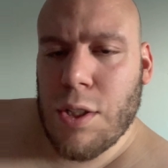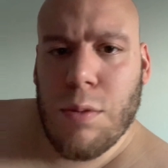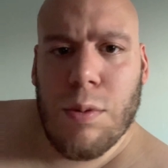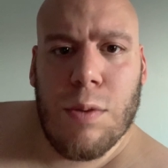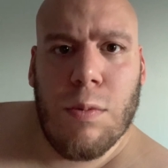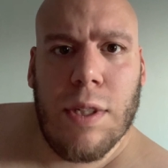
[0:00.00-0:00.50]
Who
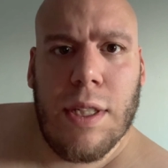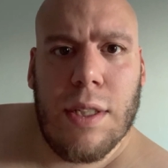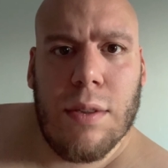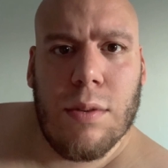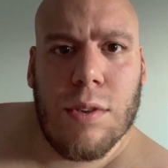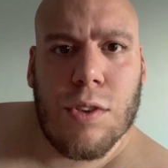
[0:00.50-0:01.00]
Would Win
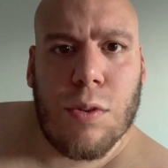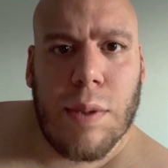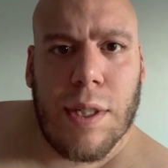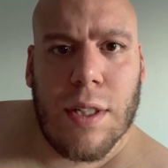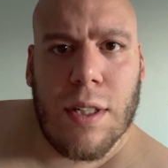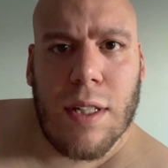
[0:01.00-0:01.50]
on
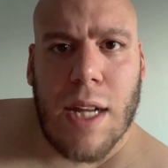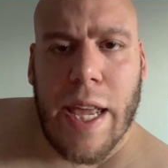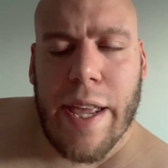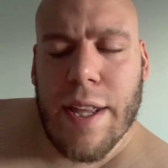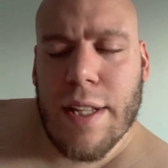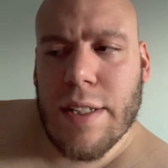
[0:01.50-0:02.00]
Twitter
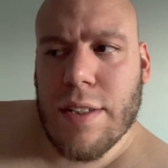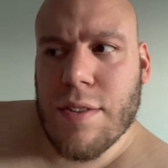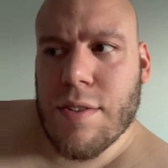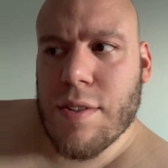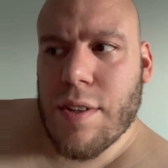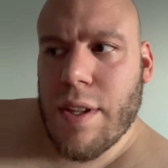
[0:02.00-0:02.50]
and